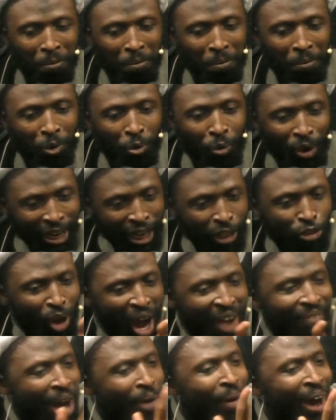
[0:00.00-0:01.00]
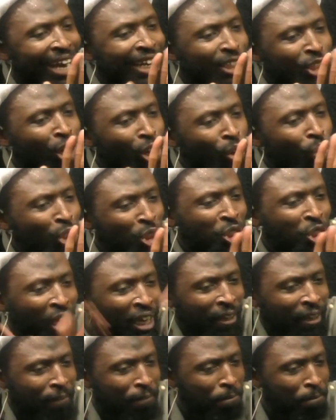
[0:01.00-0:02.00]
We need to have our
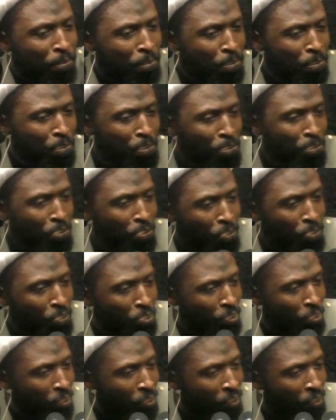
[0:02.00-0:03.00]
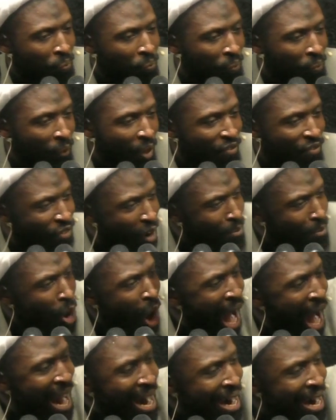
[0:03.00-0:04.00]
resolution for
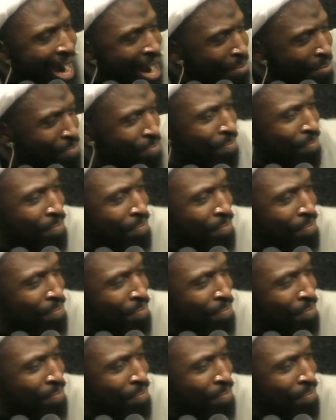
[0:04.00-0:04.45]
Muharram.